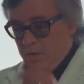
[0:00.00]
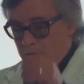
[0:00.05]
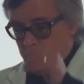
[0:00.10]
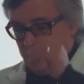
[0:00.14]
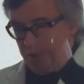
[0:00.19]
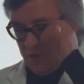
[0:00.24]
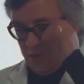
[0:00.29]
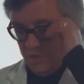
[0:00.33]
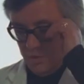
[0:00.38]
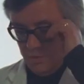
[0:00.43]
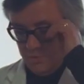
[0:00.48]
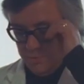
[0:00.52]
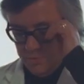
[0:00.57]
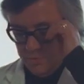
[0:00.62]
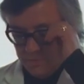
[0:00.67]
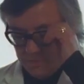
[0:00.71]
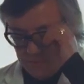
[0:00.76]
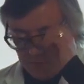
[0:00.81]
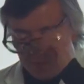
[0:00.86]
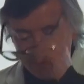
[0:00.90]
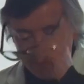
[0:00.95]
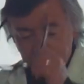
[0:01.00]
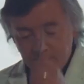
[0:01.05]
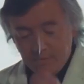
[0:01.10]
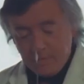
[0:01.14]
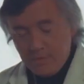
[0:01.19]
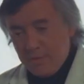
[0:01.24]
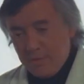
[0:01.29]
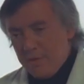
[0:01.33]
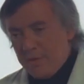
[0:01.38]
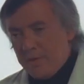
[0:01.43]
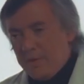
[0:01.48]
You must be aware of the great
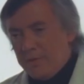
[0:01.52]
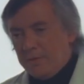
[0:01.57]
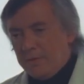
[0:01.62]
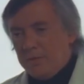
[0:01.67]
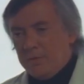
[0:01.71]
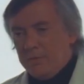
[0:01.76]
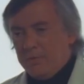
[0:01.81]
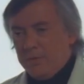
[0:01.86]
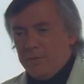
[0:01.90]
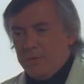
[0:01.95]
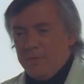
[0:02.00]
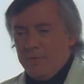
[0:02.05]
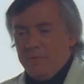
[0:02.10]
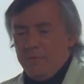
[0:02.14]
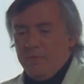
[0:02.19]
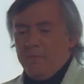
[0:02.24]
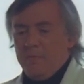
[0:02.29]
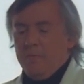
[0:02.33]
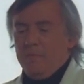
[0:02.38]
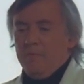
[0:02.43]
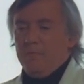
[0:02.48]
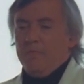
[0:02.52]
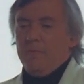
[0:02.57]
responsibility you assume.